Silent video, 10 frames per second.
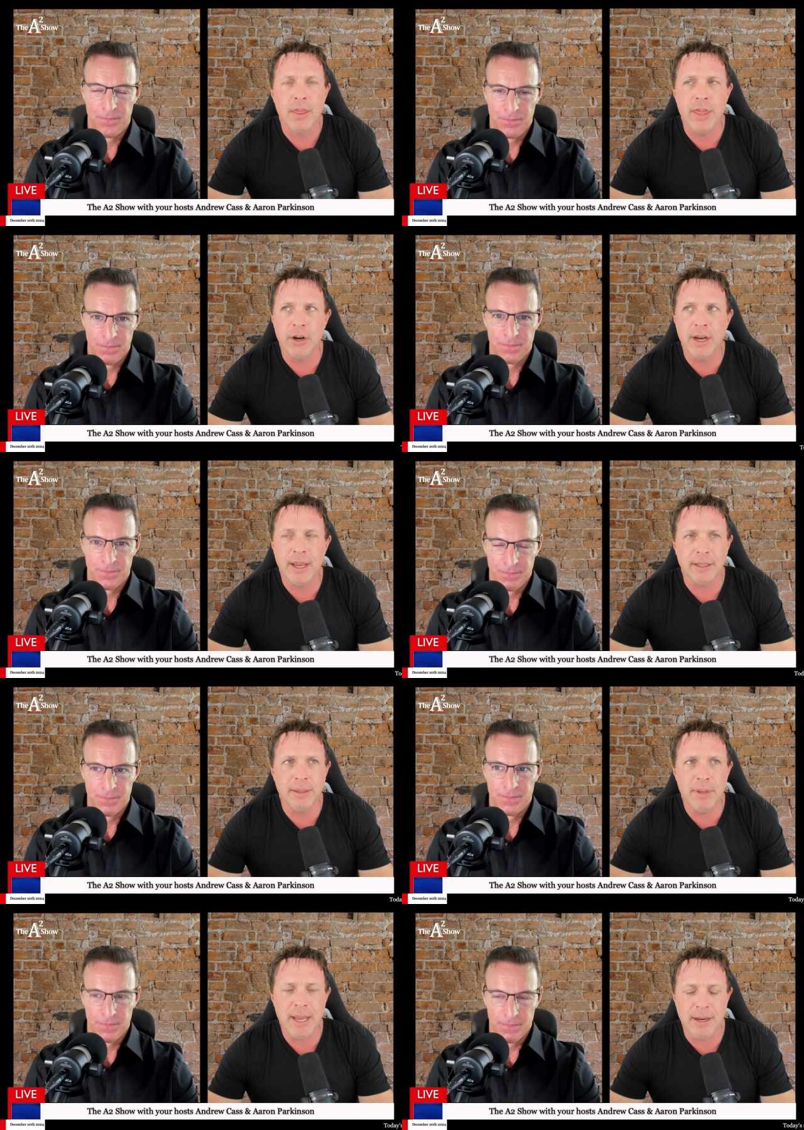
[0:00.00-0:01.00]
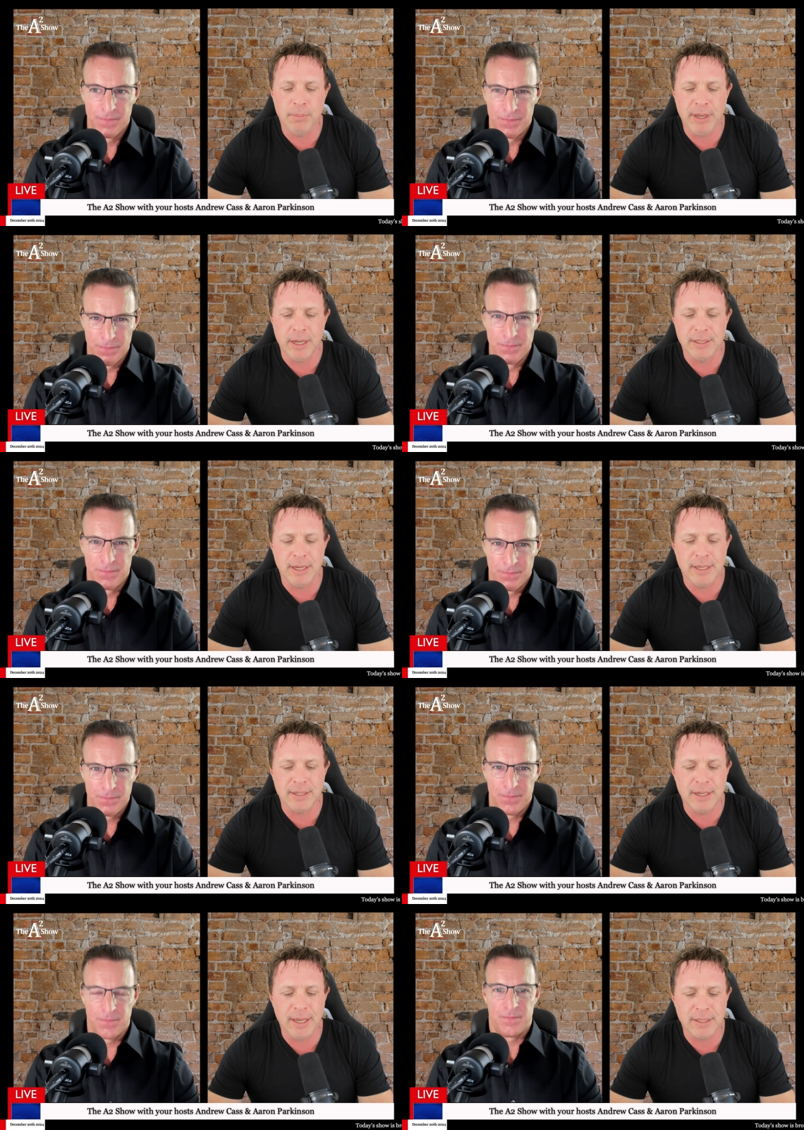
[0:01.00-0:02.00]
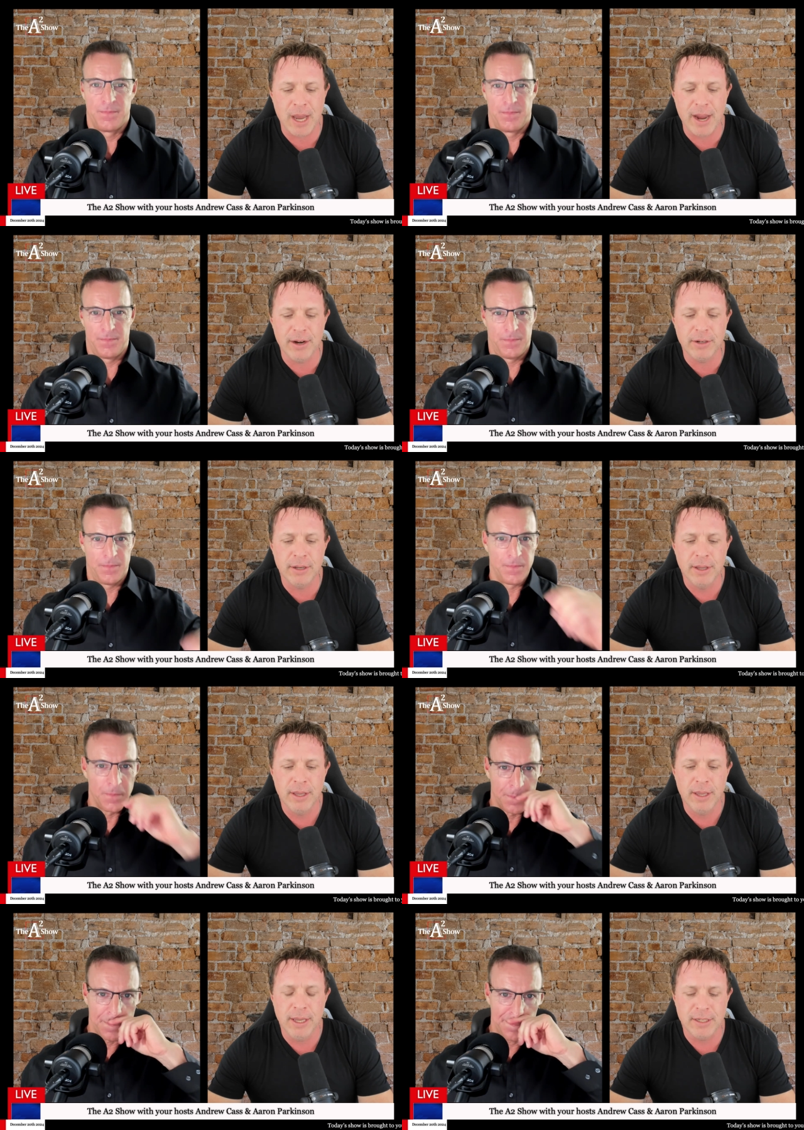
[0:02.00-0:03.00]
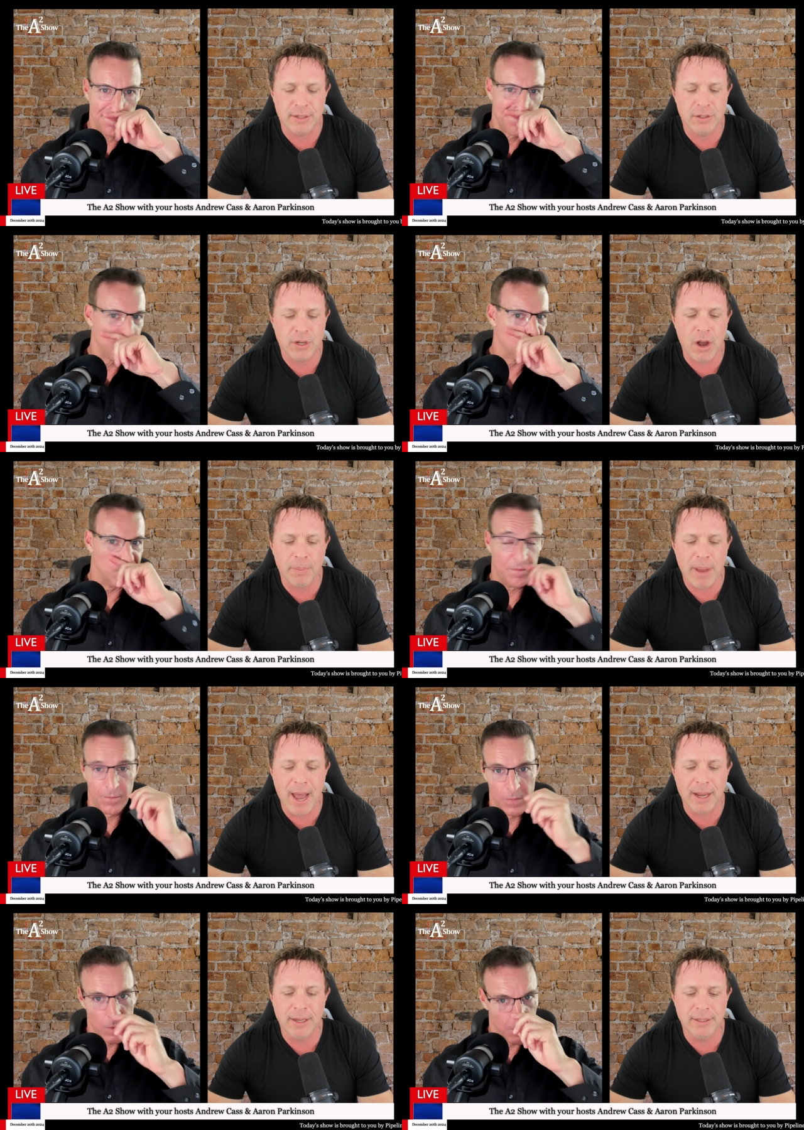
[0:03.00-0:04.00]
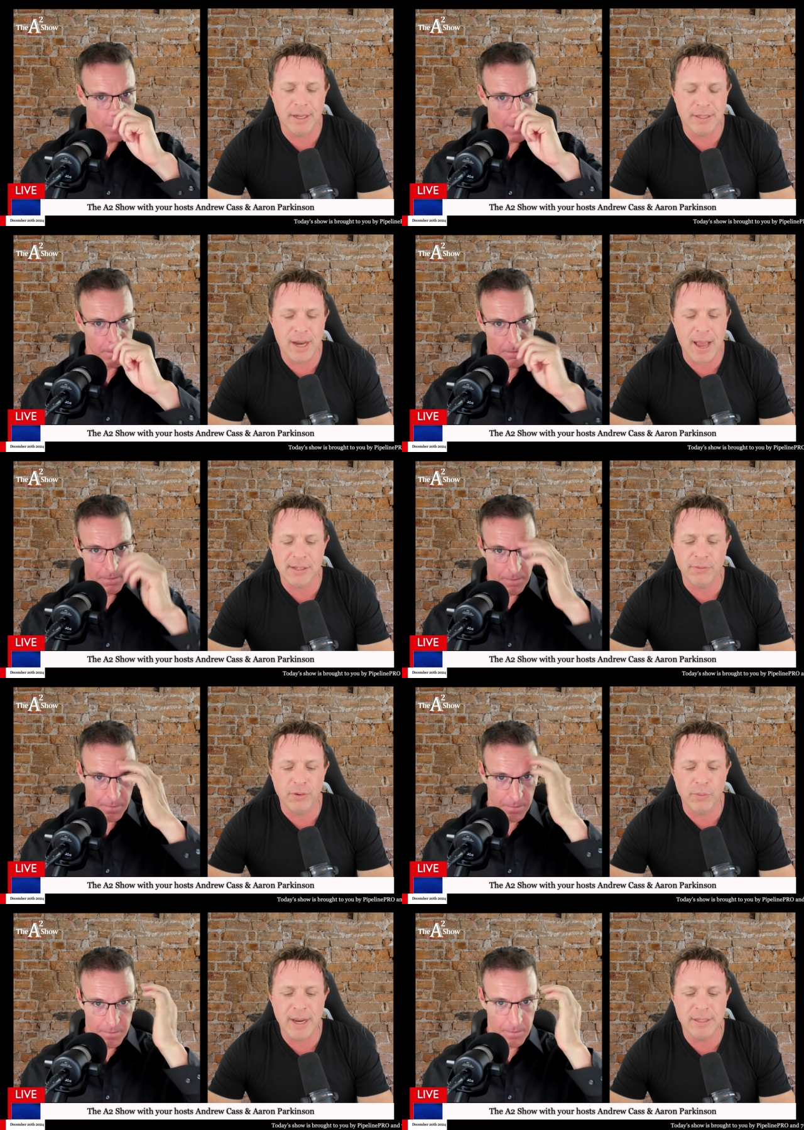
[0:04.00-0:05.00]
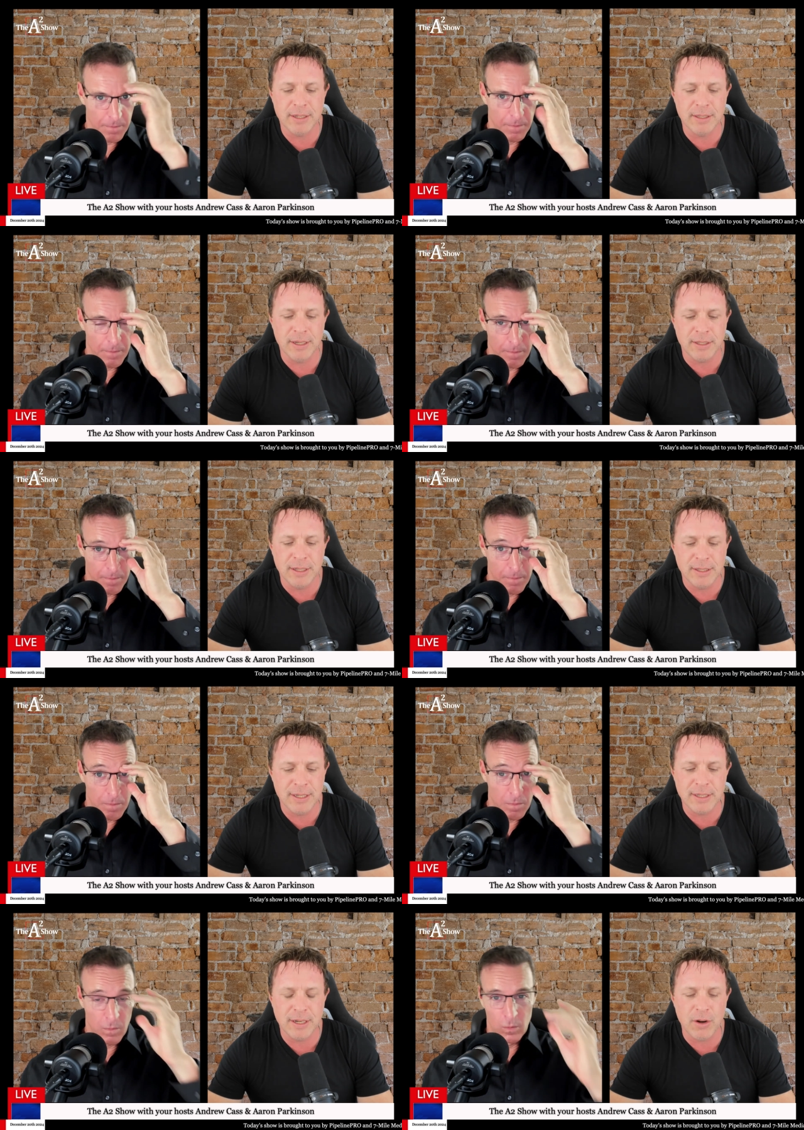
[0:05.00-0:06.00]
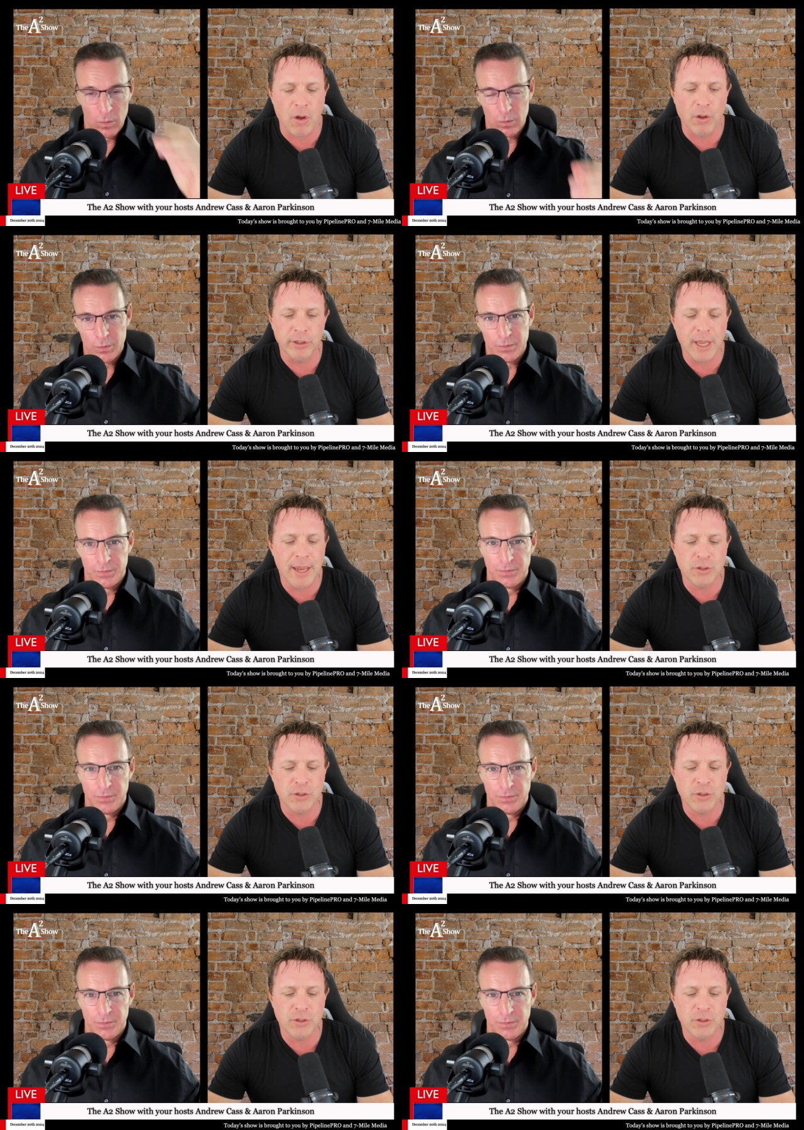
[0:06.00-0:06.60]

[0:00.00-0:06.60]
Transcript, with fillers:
Speaker 1: that are going to get eliminated because it doesn't get tired, mm-hmm. it doesn't talk back, it doesn't yep. ask for raises, it's consistent all day,